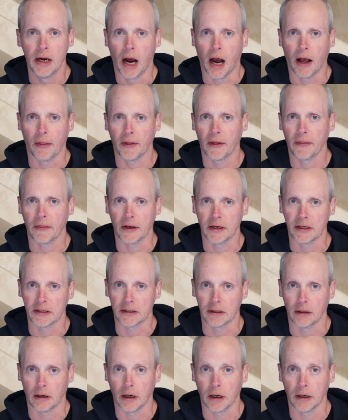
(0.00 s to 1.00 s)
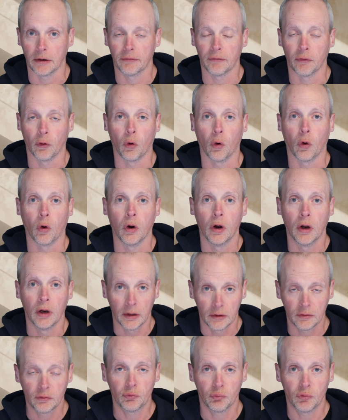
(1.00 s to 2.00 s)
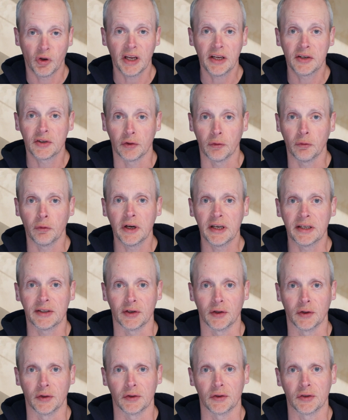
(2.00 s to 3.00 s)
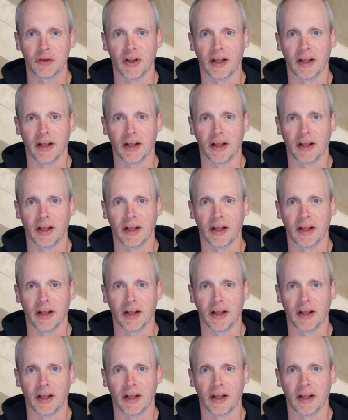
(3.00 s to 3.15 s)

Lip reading: and then they decide for decent reasons